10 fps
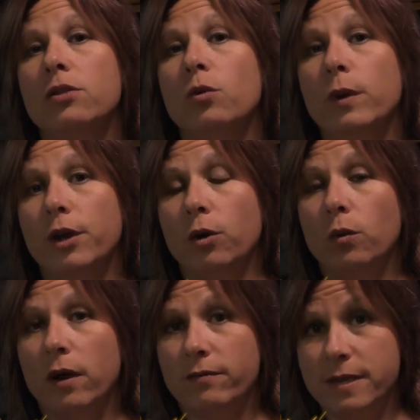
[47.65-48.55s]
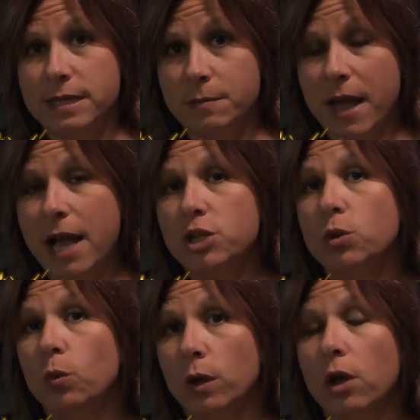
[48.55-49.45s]
The winner of this
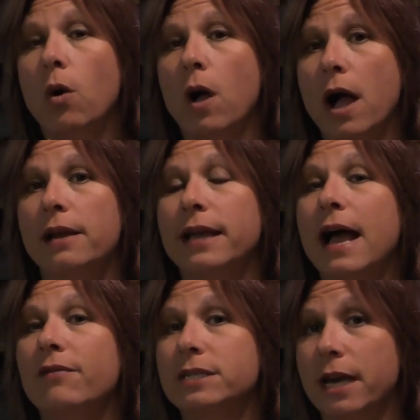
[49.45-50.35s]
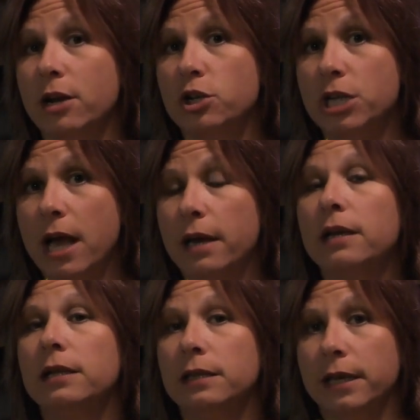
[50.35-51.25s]
match will go on to have a title shot
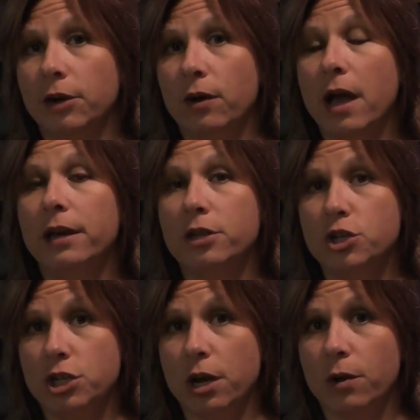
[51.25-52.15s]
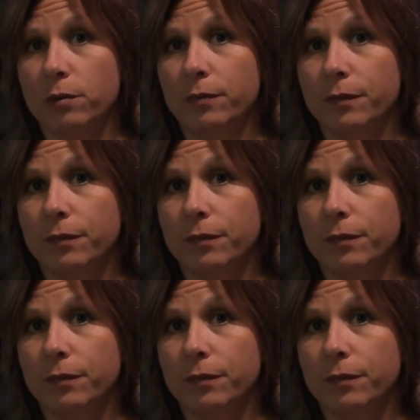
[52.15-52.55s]
later on in the show.